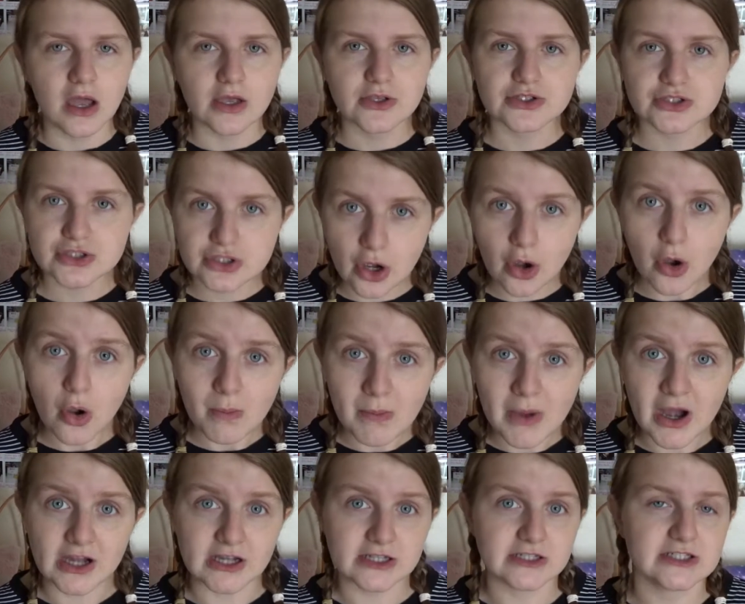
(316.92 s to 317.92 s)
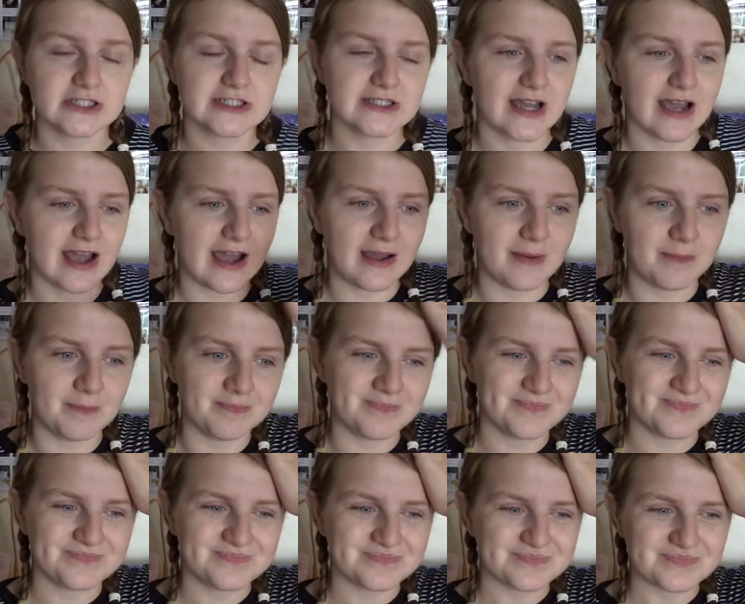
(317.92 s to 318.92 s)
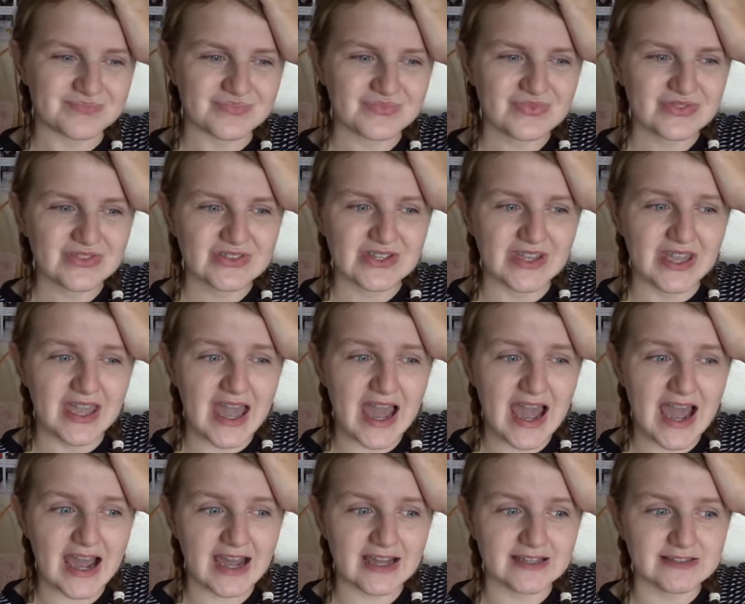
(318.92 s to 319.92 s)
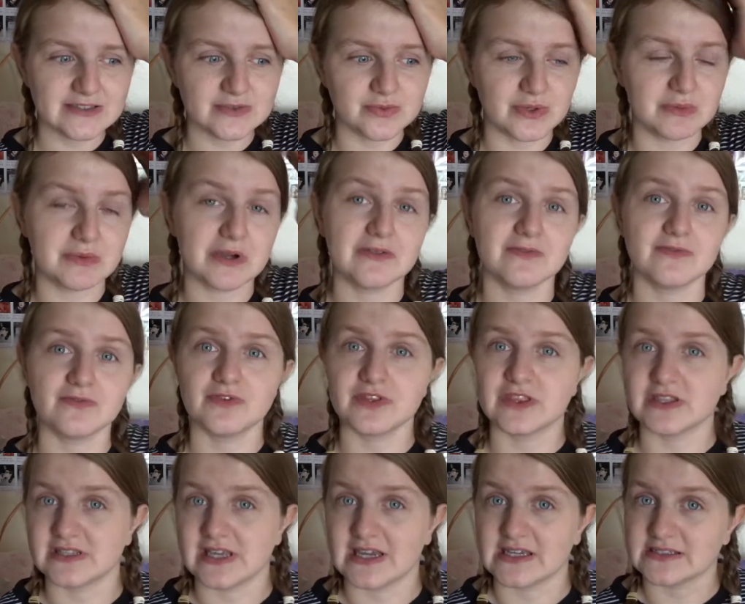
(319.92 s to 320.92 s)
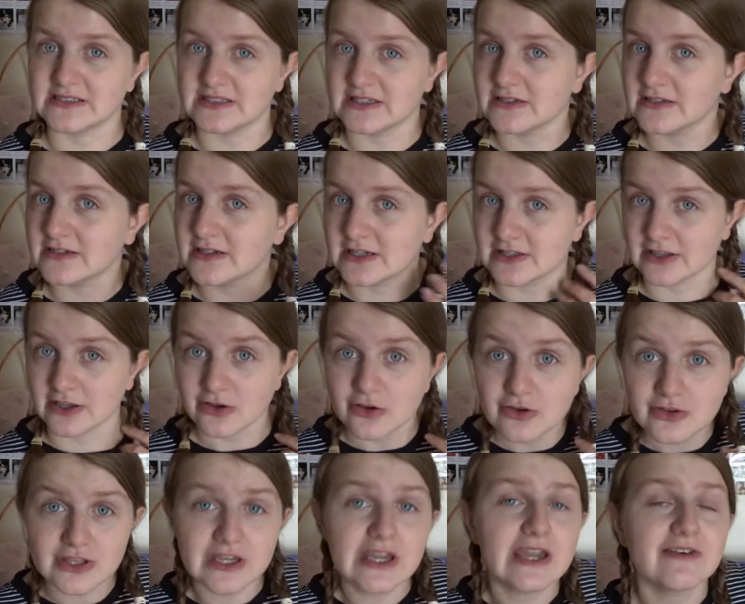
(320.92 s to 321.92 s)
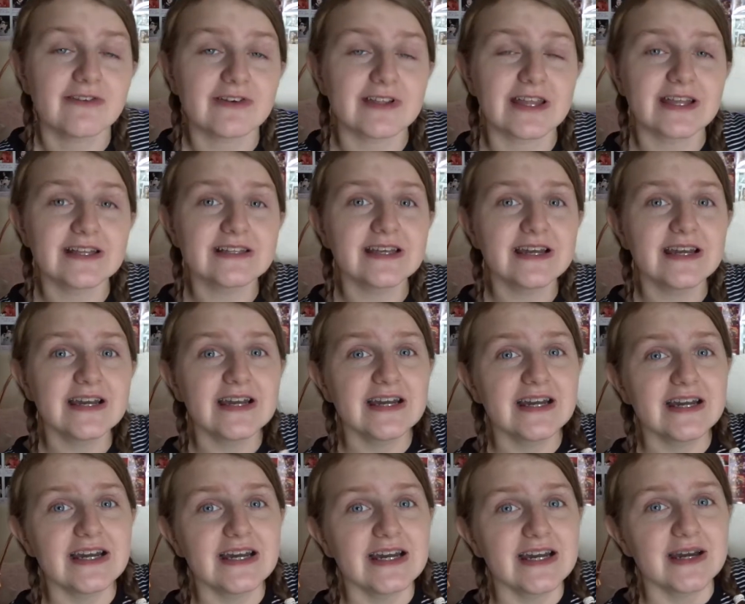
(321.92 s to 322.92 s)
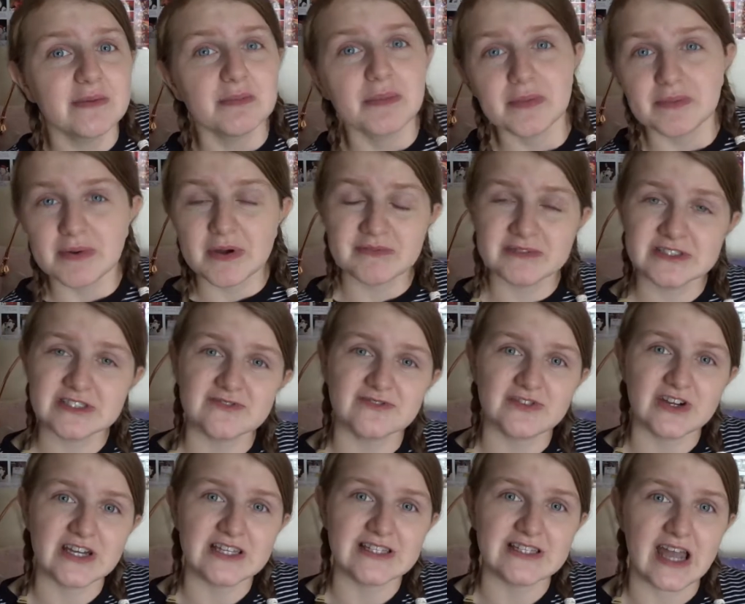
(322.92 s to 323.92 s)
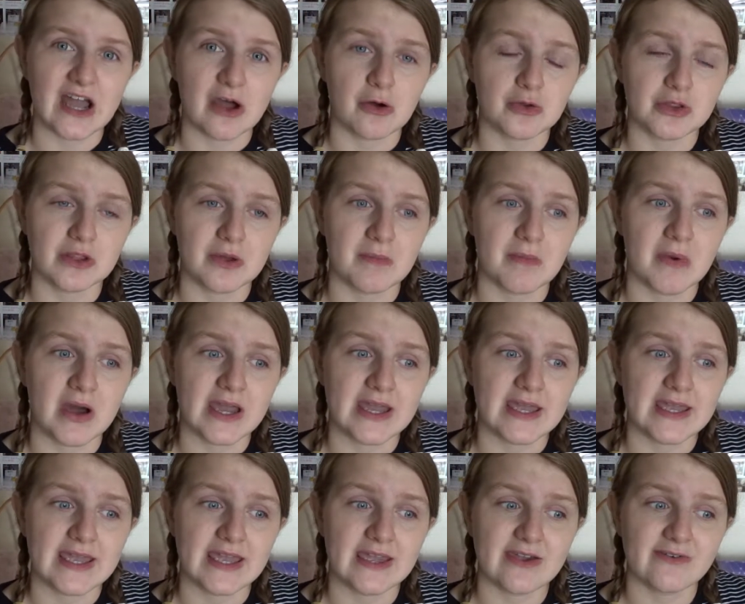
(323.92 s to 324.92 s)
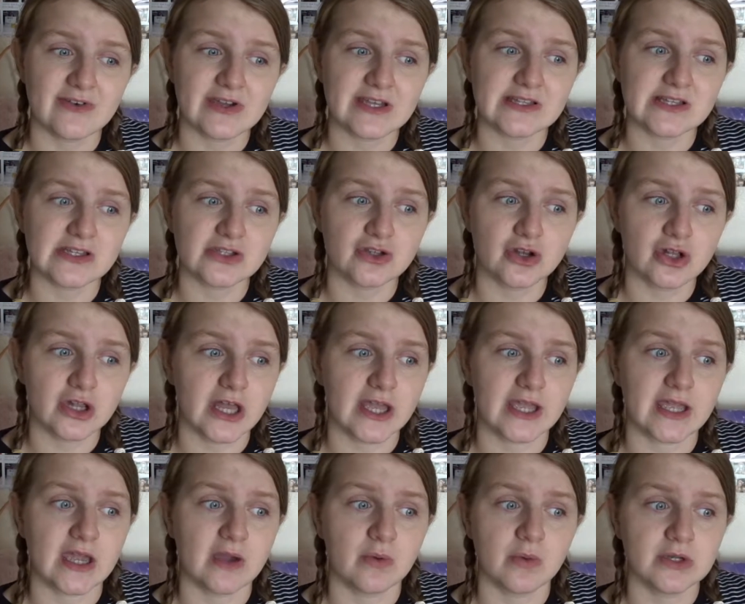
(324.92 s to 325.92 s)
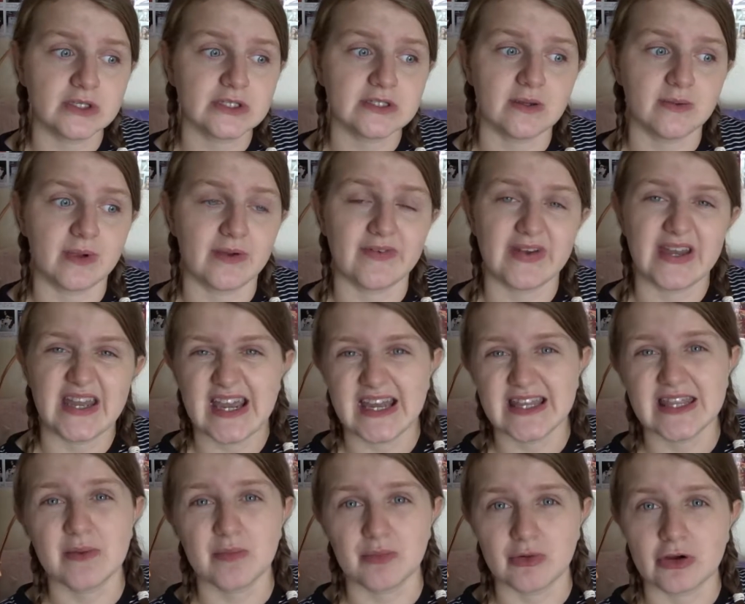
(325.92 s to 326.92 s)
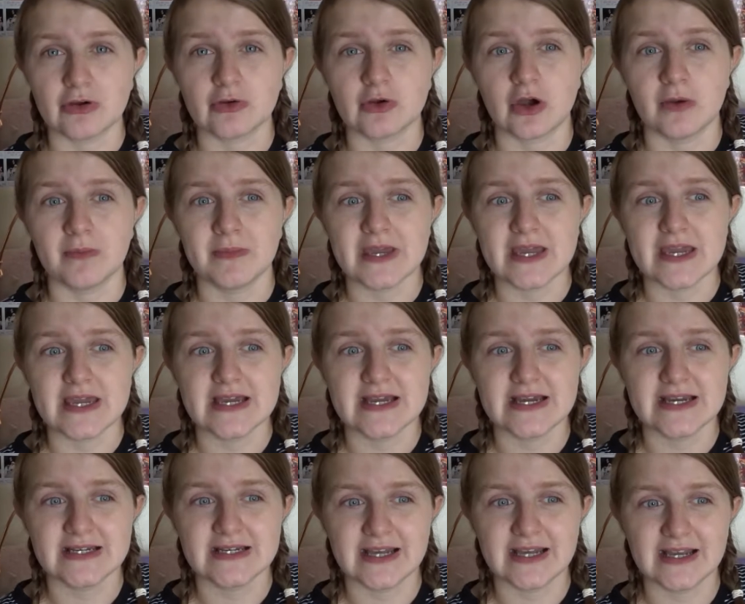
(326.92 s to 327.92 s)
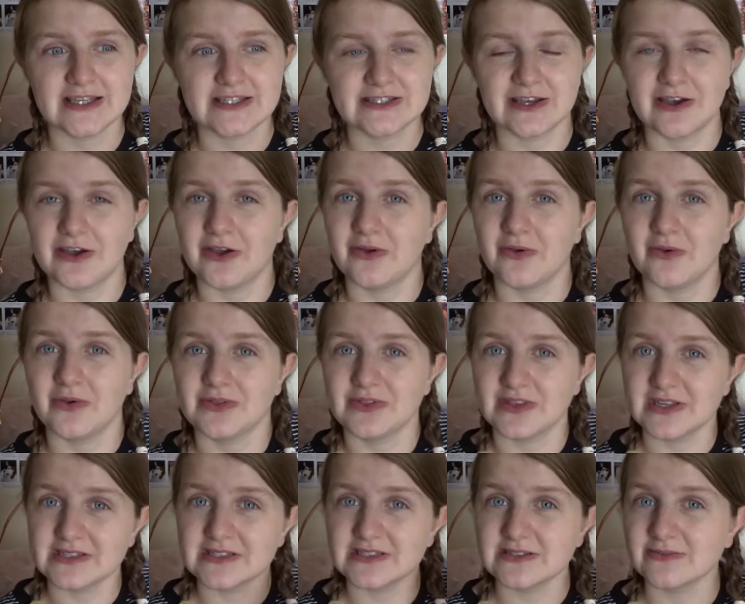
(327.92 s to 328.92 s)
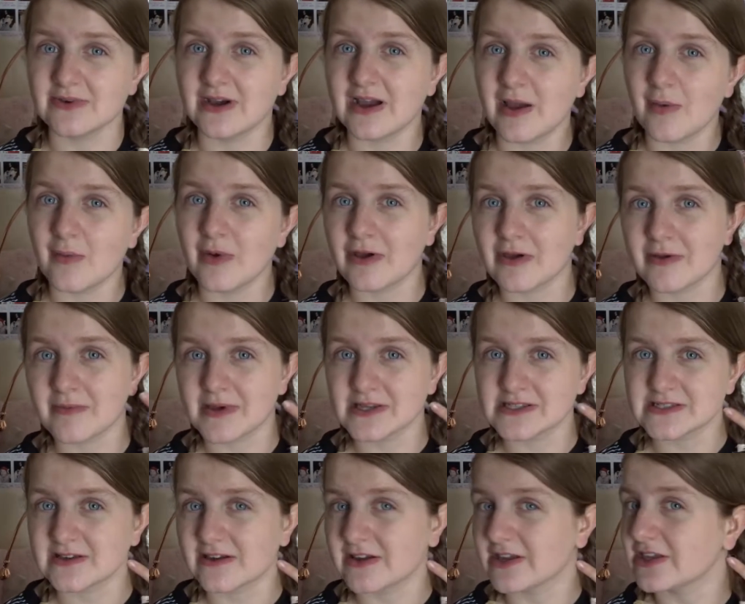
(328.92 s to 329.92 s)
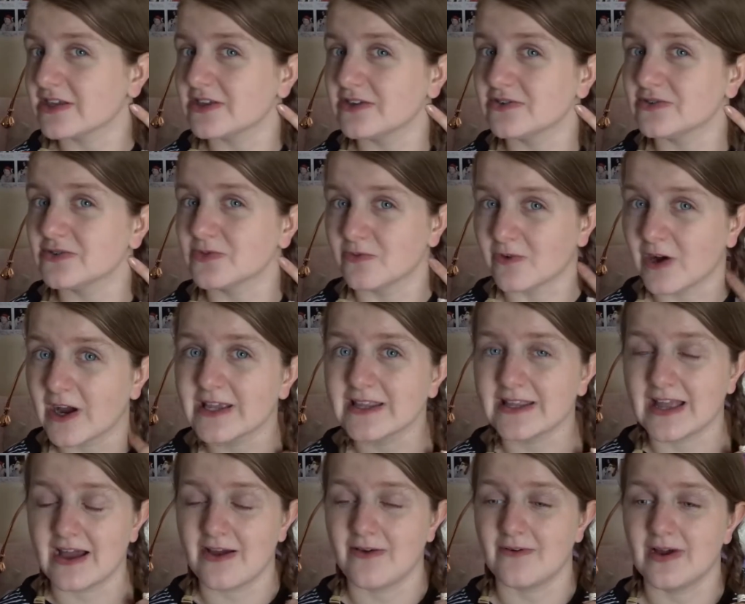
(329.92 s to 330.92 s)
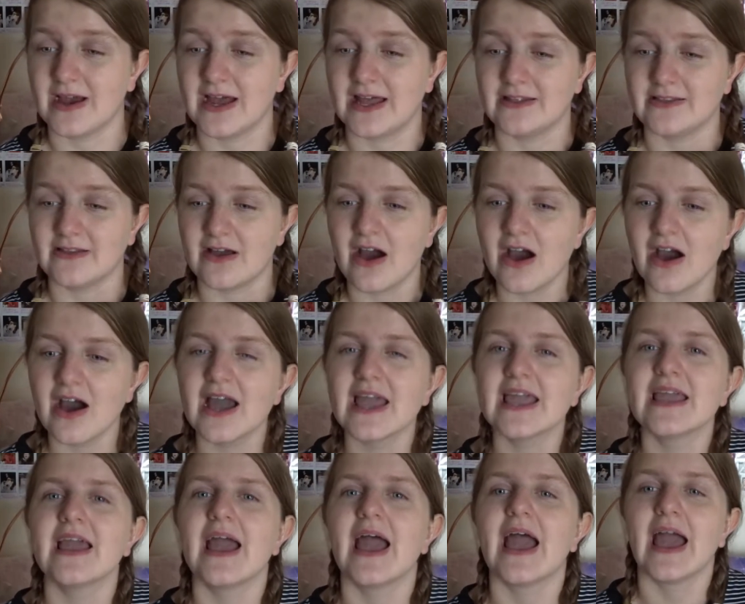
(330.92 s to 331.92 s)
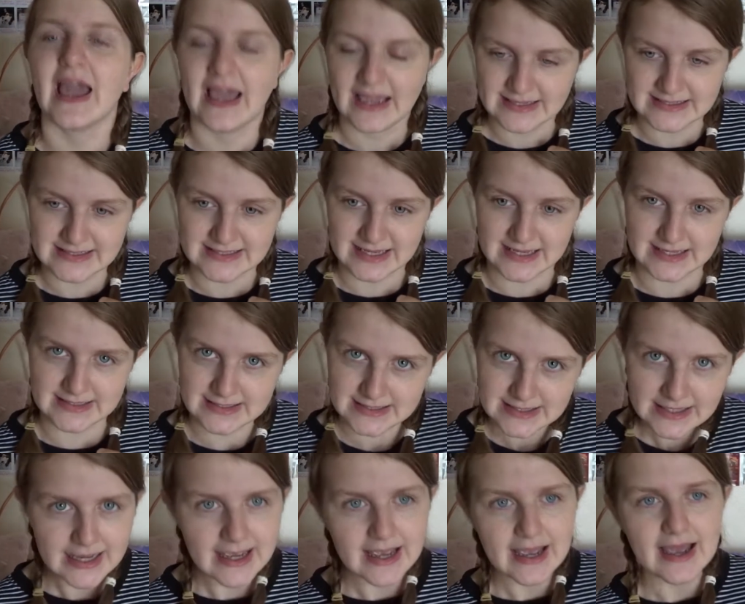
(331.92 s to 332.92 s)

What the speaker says: so much. And we went for the testing and I got the hearing aid. But bummer to find out that my hearing did not like it whatsoever and it broke on me. So this is why I'm wearing my Sky Qs right now and I hate it.